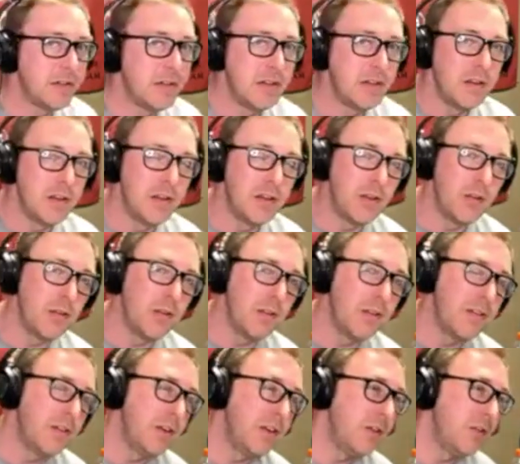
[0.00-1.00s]
and you're
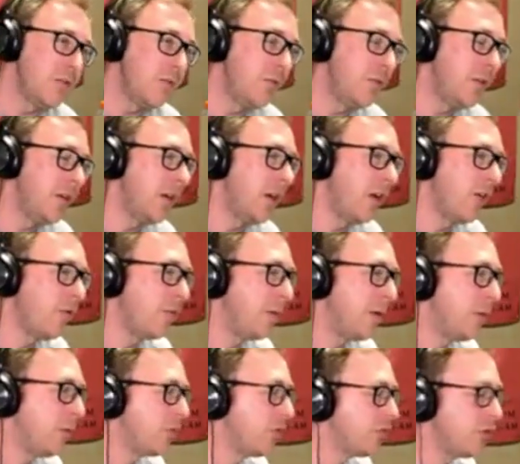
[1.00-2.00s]
listening to The Other
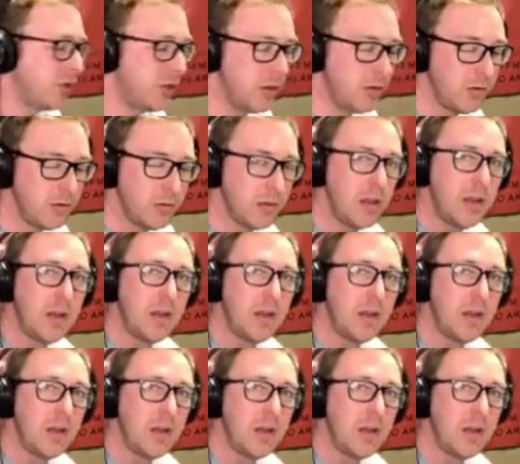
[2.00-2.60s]
People Show